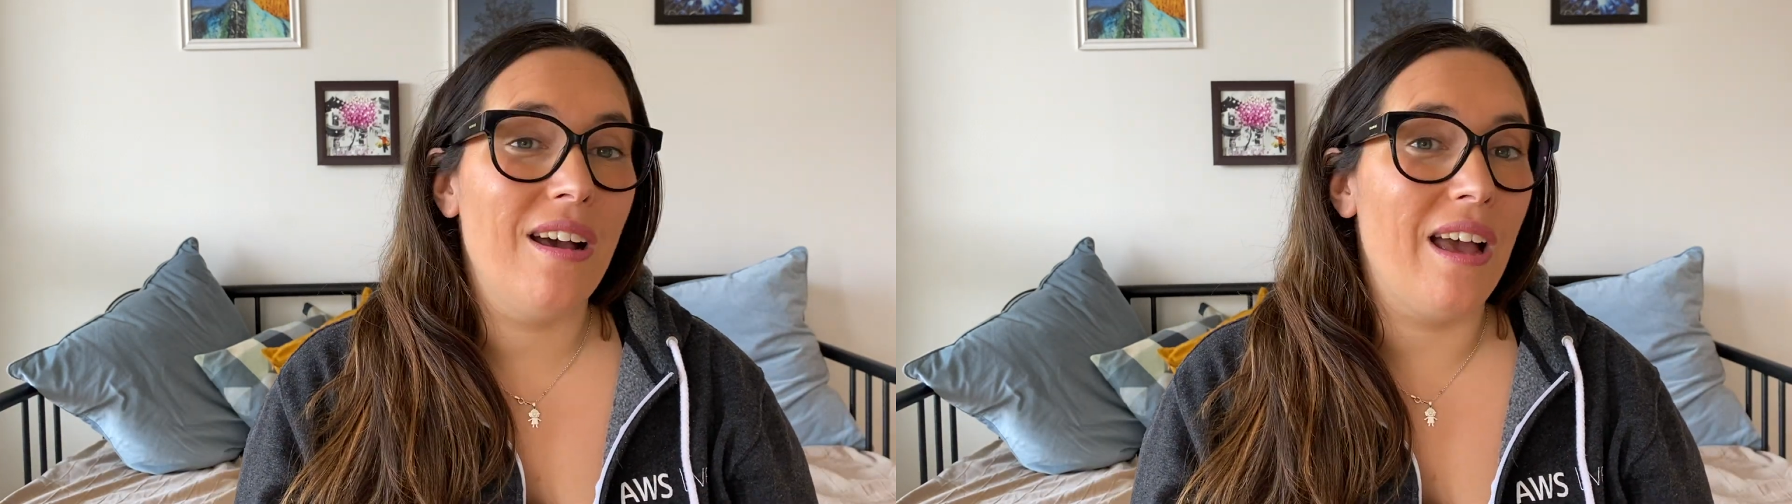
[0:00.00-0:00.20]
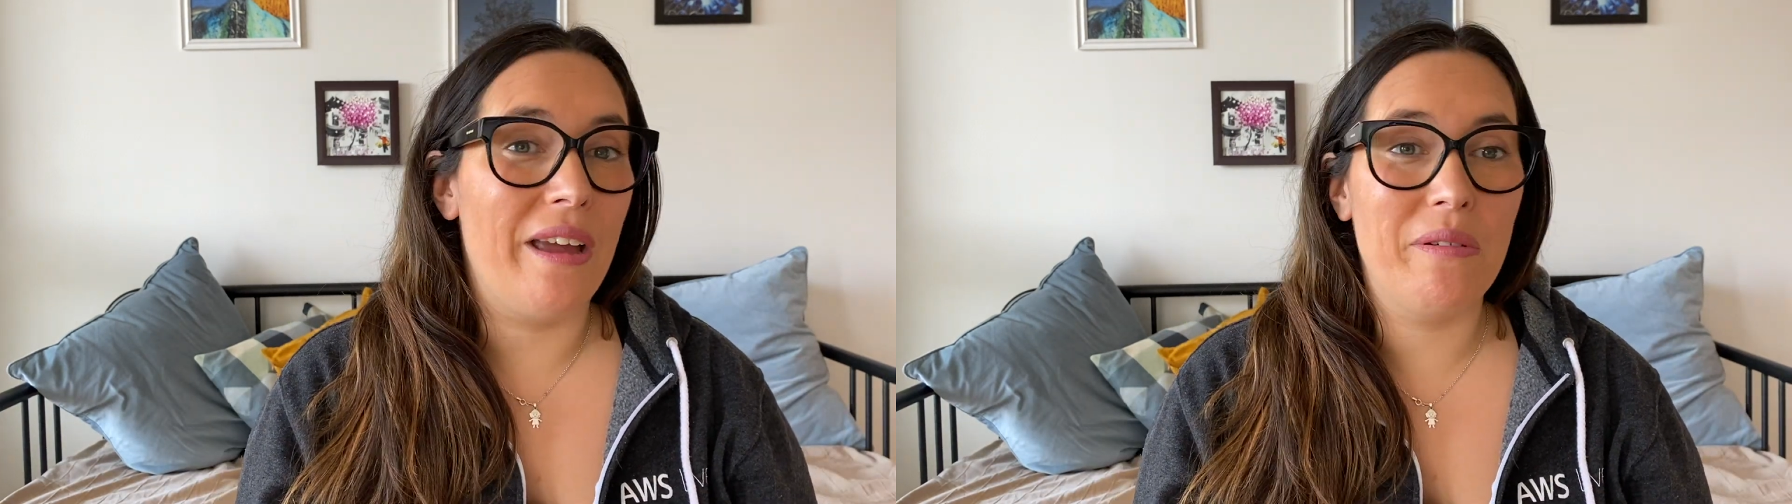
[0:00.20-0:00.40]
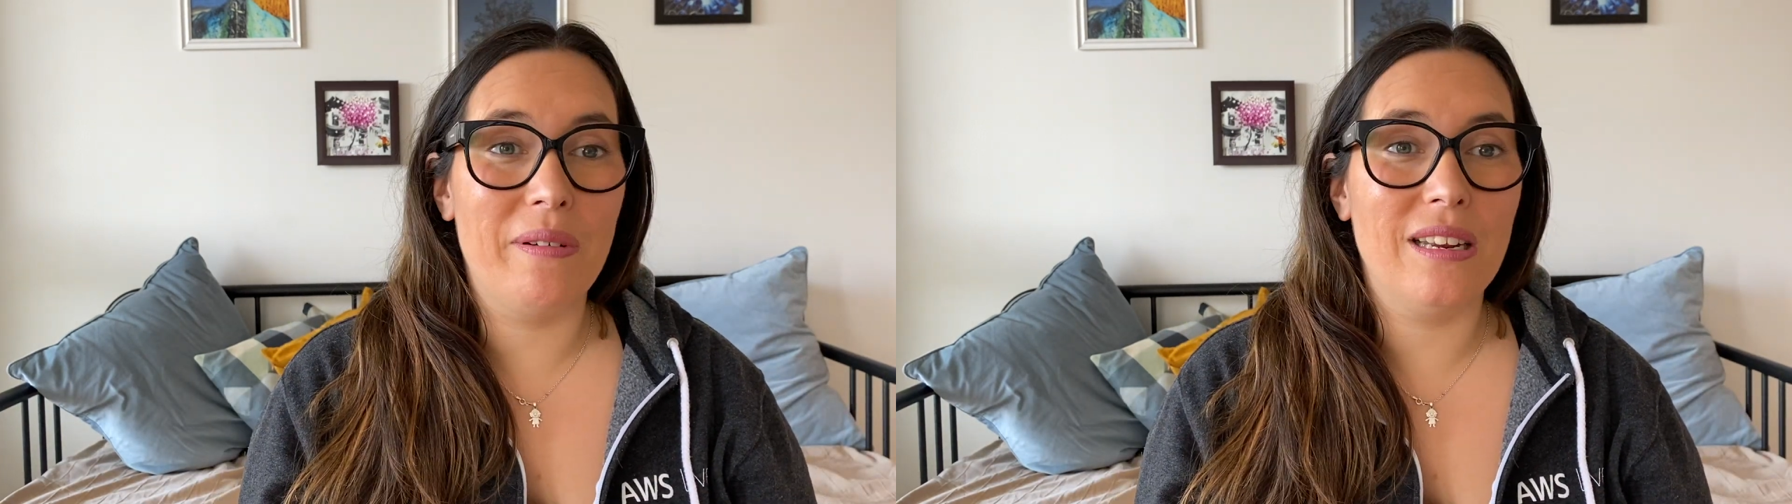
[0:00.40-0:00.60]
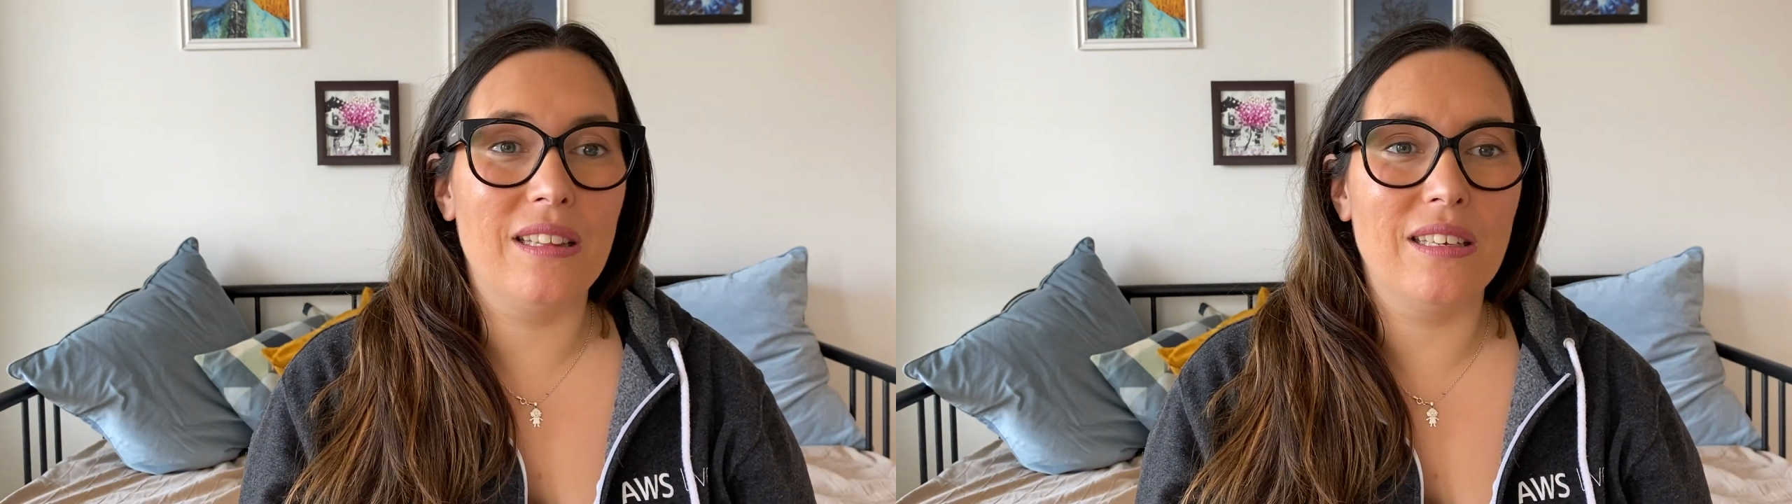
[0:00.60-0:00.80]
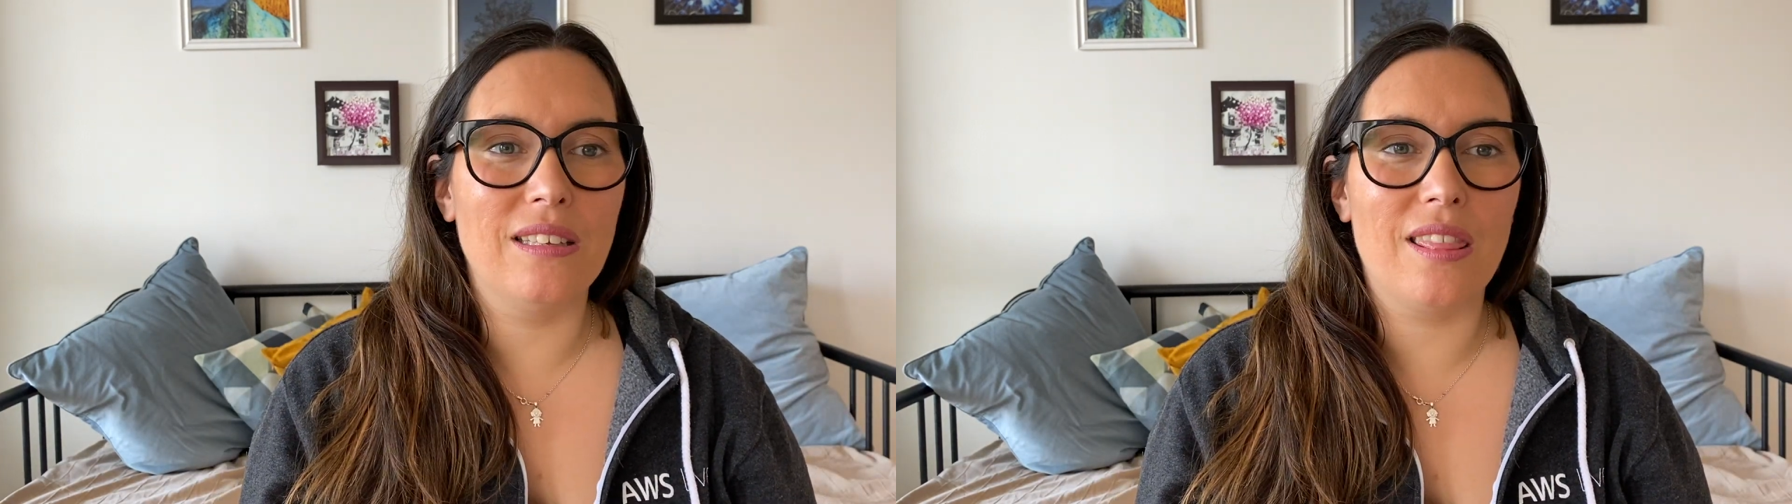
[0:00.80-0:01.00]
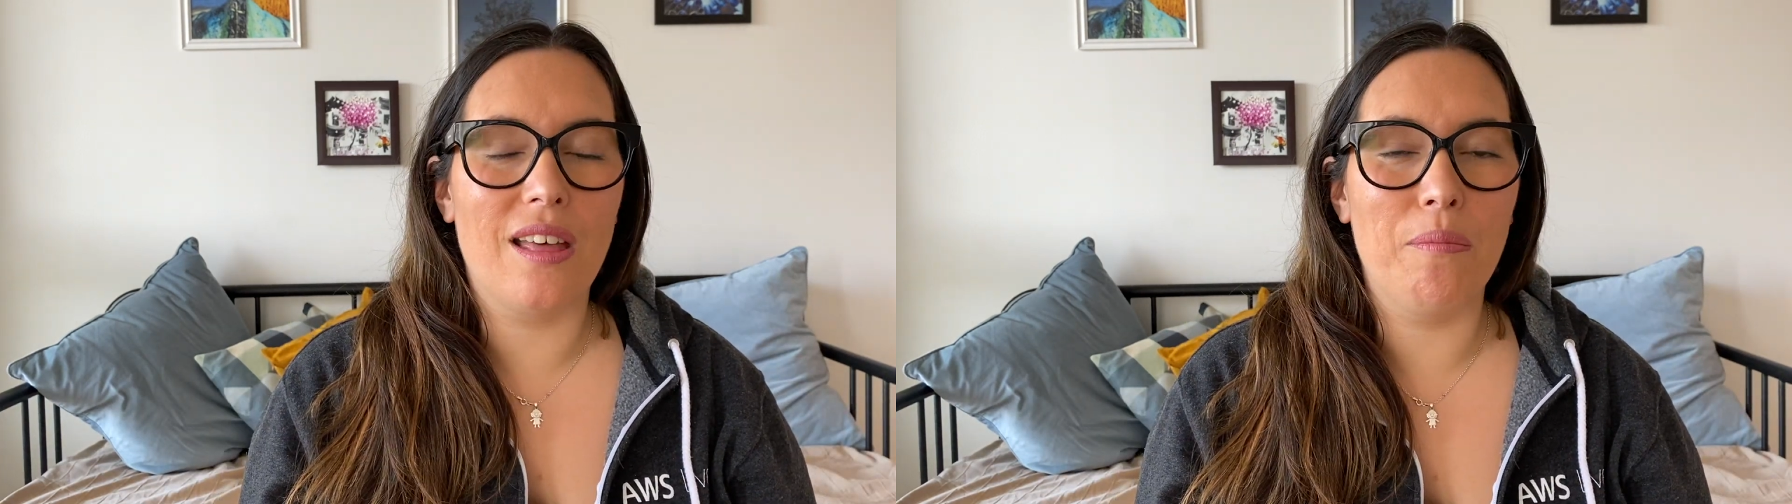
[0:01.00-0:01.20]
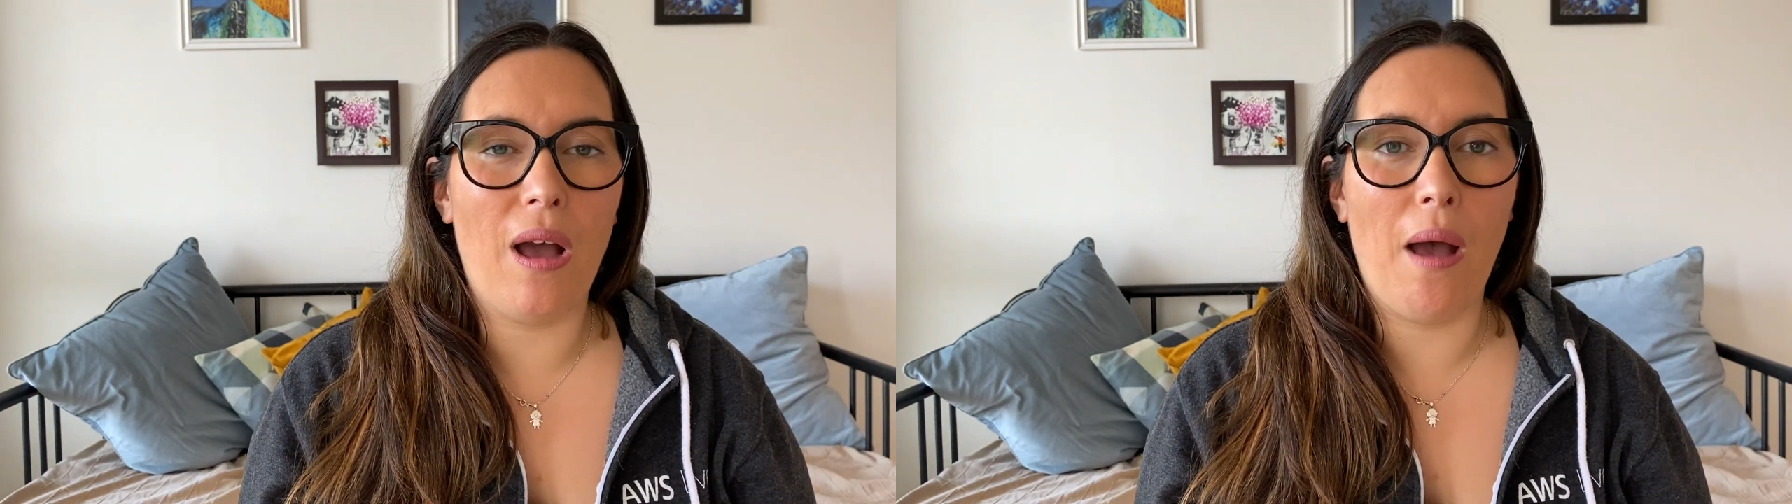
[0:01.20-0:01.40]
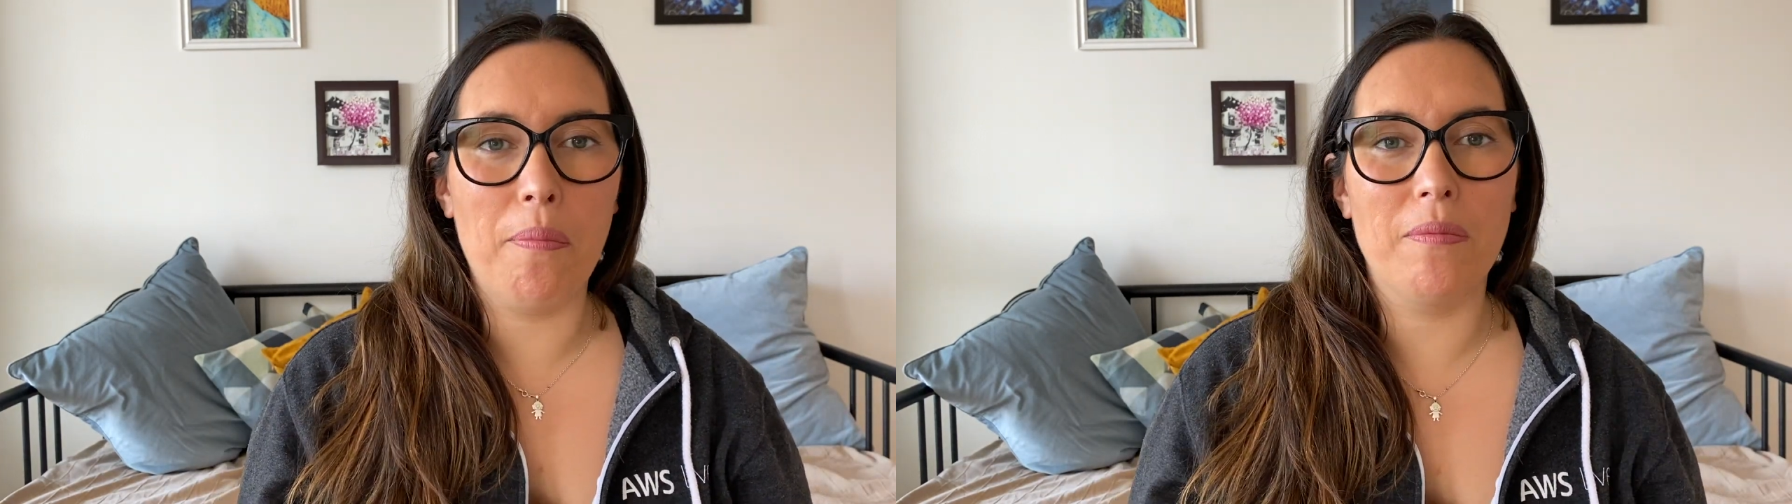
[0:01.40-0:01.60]
everybody does a thumb
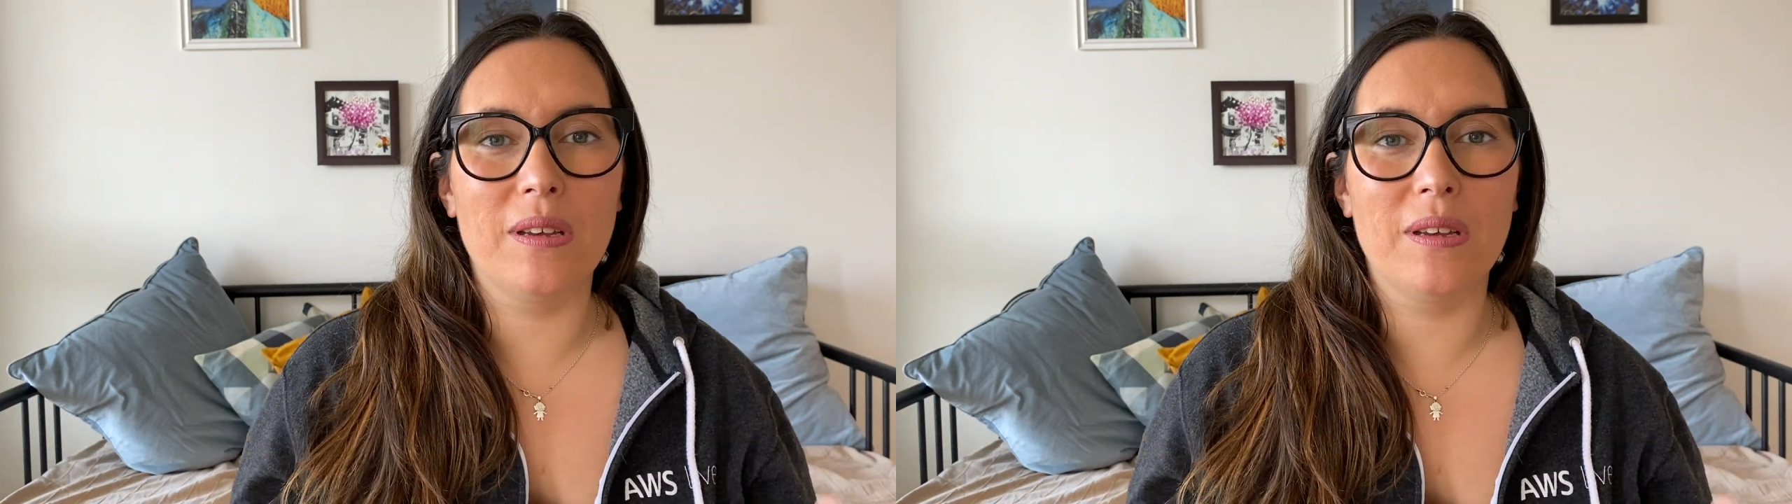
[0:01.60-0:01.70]
up,